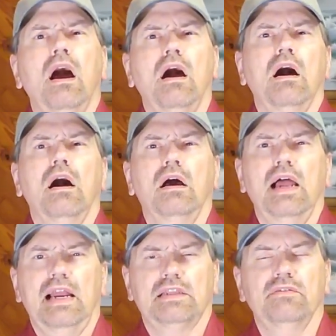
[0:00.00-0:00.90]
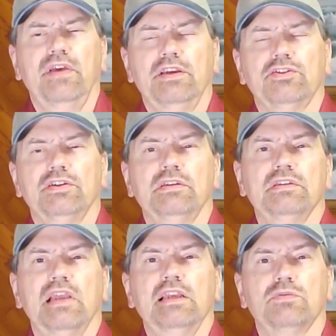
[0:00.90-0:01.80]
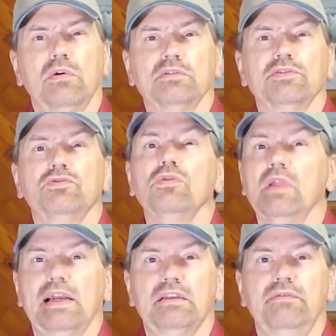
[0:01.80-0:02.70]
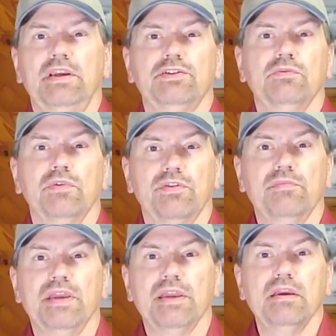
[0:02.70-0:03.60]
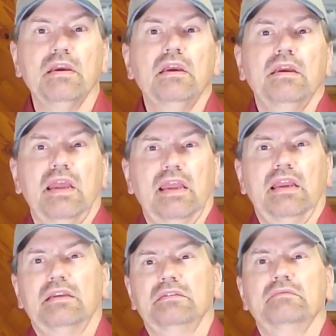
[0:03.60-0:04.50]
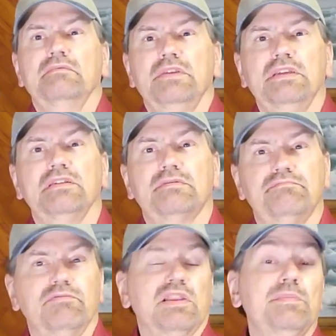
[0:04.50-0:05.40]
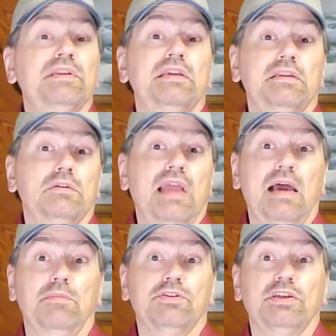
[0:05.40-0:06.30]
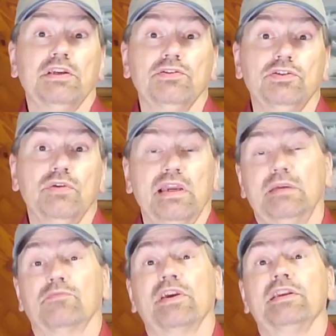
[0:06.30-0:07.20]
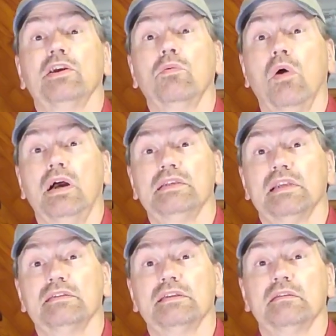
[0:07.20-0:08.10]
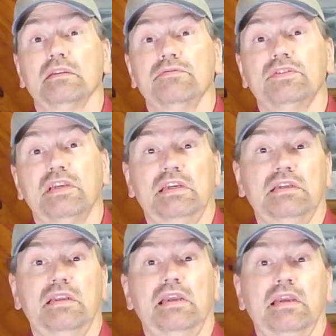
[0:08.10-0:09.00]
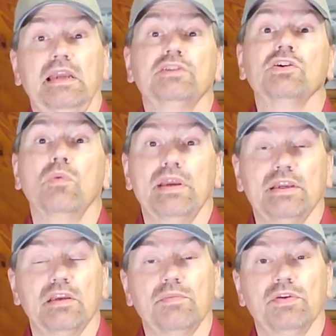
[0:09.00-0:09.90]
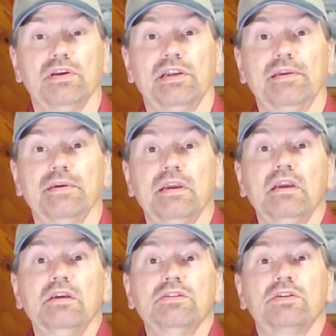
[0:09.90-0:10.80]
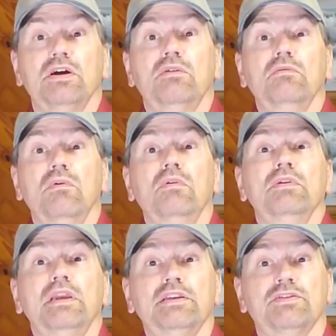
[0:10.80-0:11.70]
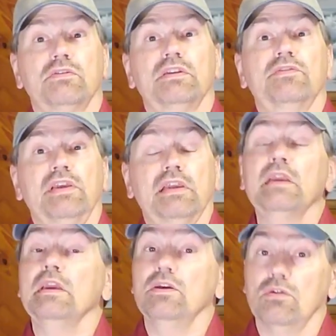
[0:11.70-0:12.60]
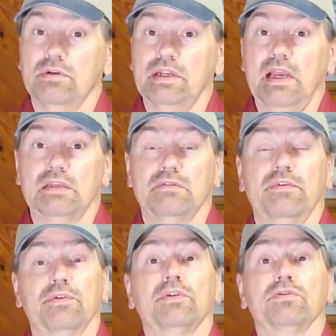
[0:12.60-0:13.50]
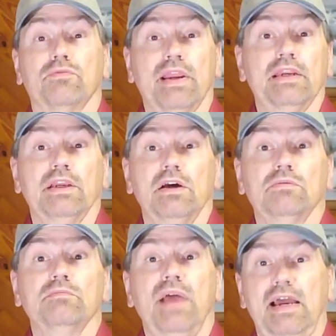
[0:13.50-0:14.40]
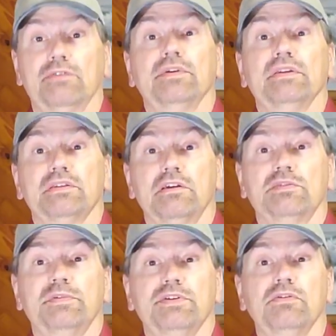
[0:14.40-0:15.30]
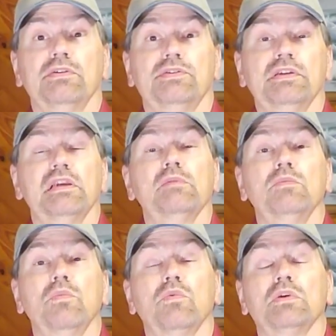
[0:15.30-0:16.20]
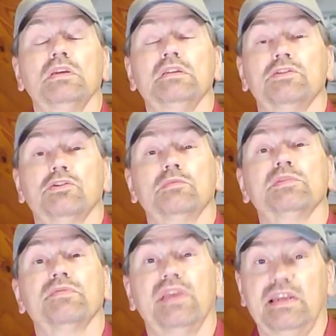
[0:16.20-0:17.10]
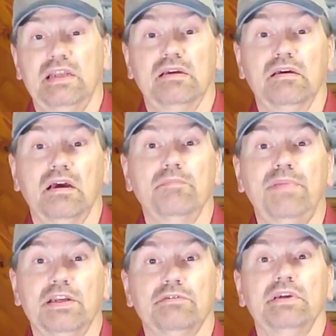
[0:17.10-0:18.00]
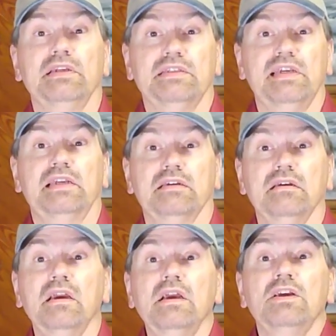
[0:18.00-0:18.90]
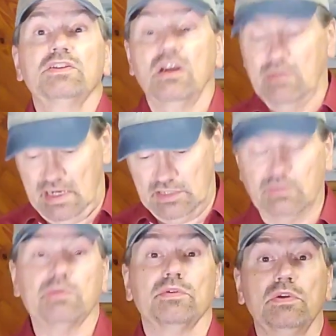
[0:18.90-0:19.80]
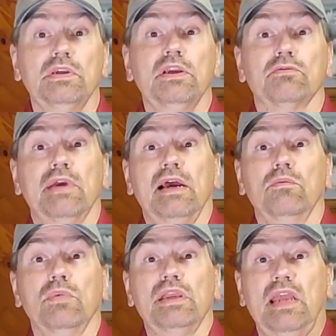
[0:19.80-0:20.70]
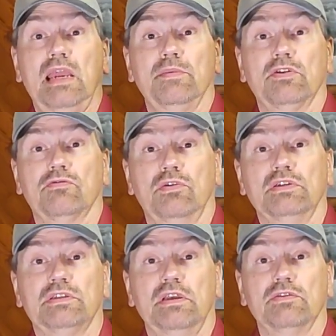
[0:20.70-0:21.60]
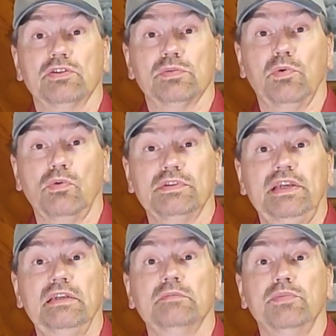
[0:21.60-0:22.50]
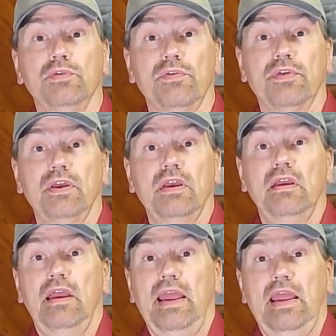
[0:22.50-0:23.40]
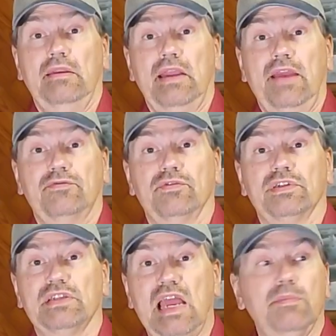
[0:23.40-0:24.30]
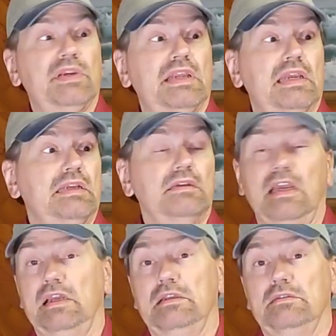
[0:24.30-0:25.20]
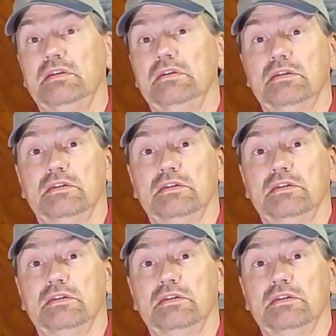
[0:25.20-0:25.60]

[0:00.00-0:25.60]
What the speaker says: activations as well as a dual activation with me. And he's limited in how much he can do ham radio wise as he lives in a HOA community. So he started thinking, he already has a very good radio and battery and such, but he started thinking more in terms of getting a better antenna. So as we were looking around, we came across the SpoolTenna booth. And after examining it and